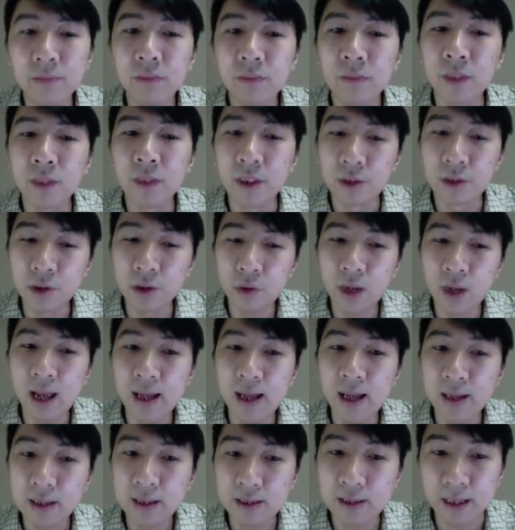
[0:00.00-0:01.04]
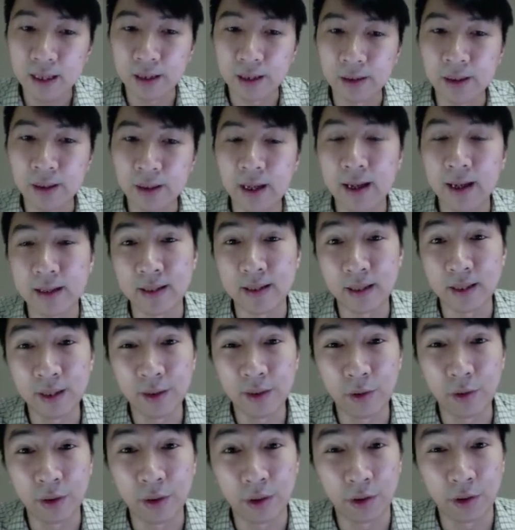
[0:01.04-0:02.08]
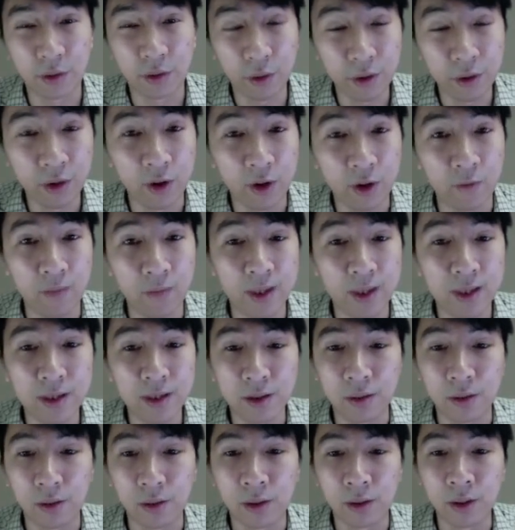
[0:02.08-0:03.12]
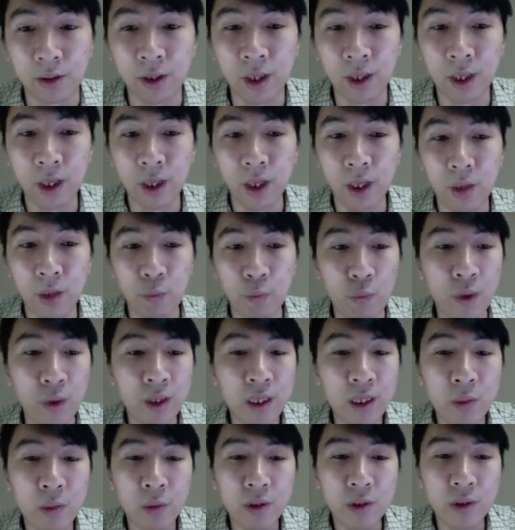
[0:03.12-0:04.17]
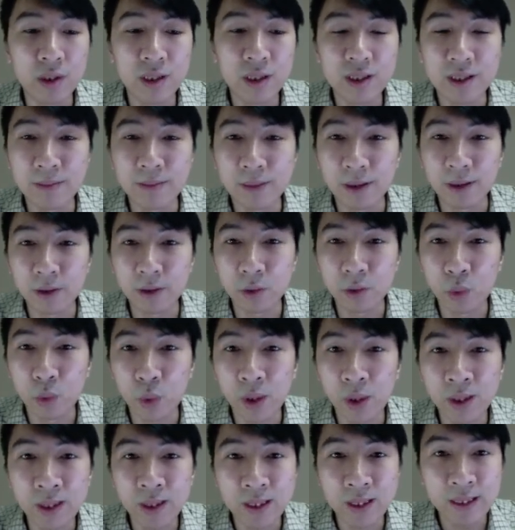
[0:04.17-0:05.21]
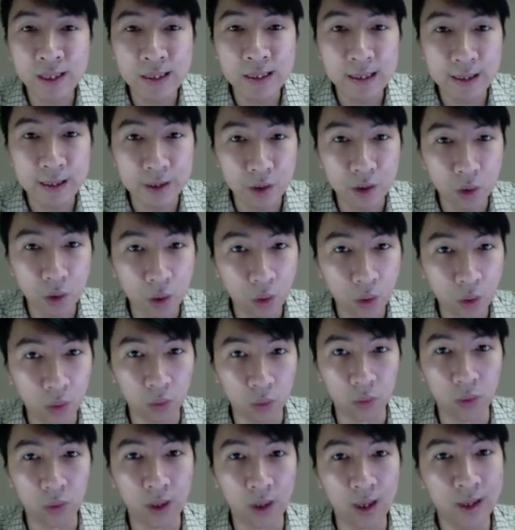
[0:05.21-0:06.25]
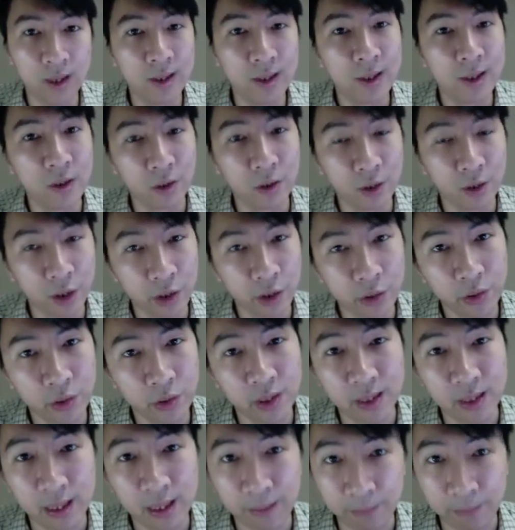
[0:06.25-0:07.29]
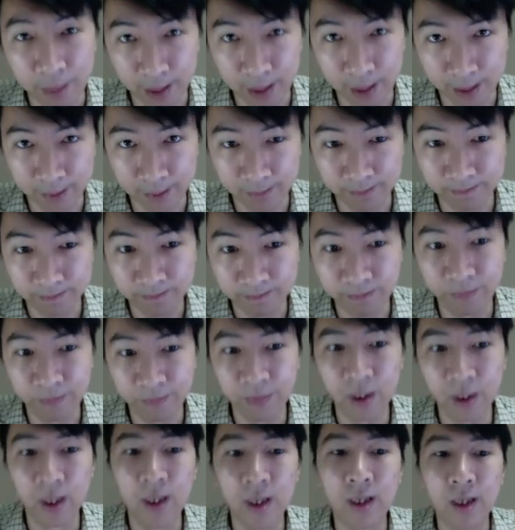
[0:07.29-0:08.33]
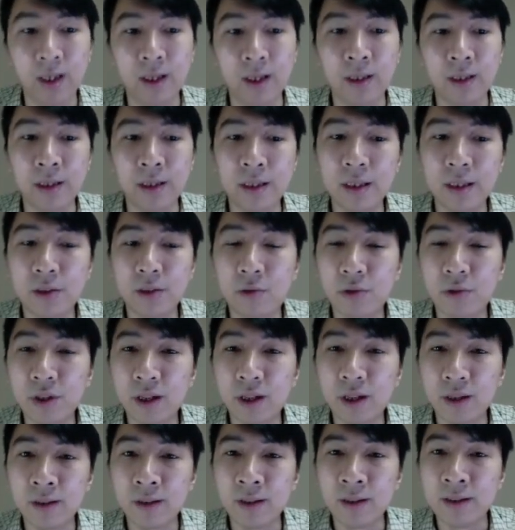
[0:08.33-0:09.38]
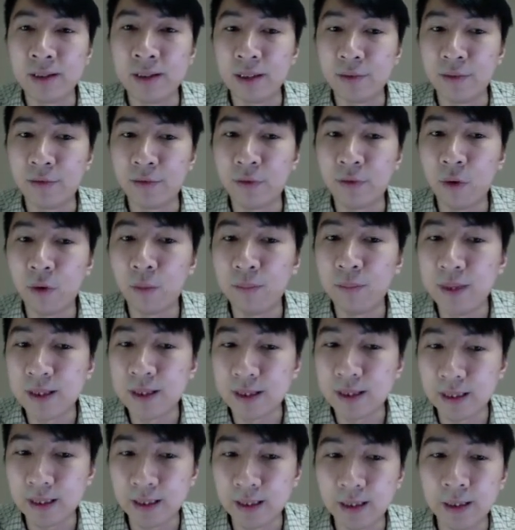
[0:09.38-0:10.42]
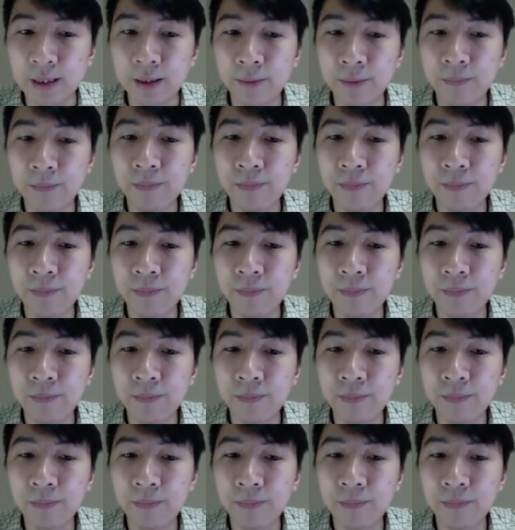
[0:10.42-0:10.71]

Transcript: And so Alexander ascended to the throne of Macedon when he was just about 20 years old, and he continued the campaign. In the year 334 BCE,